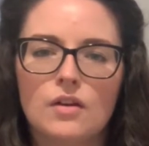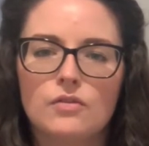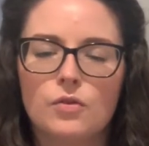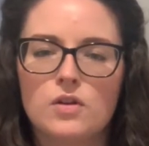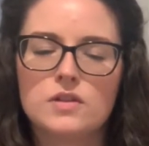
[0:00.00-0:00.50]

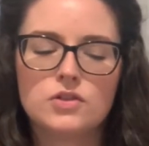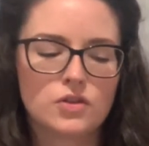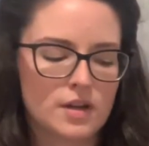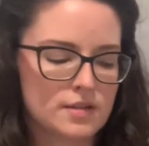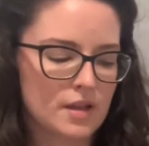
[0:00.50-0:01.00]
For this
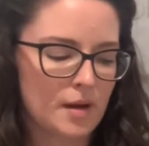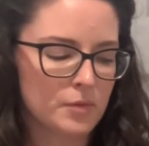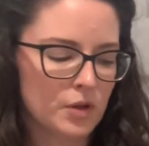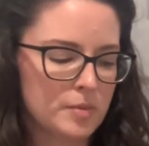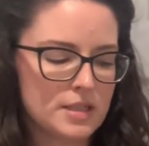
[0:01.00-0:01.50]
dress, I'm
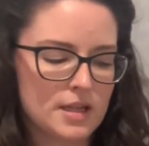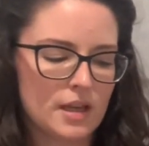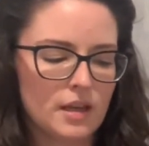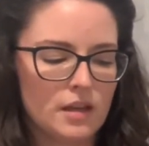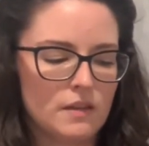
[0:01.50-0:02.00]
going to be
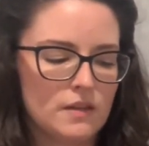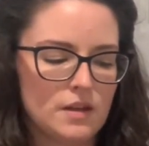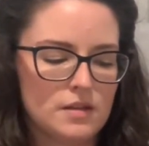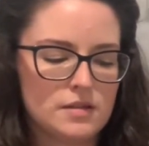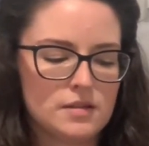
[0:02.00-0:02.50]
taking
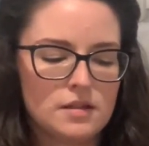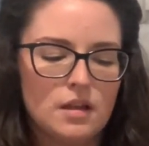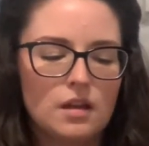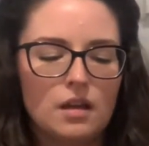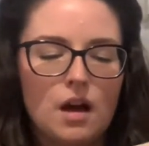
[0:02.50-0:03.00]
this
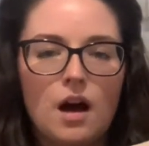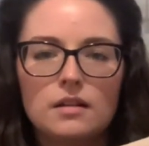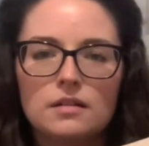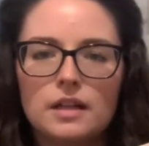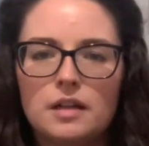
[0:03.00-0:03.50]

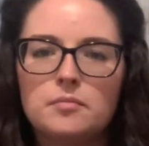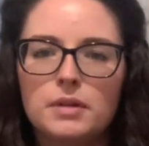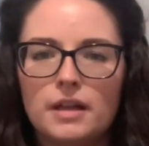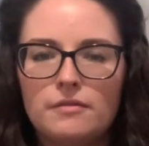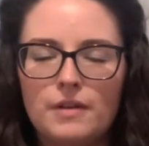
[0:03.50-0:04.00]
cotton linen
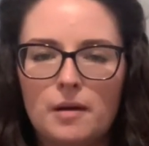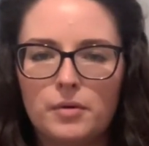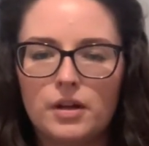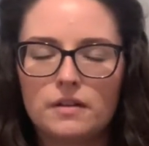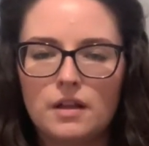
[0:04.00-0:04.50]
blend
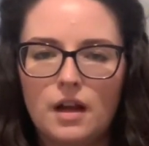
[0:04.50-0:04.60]
fabric that I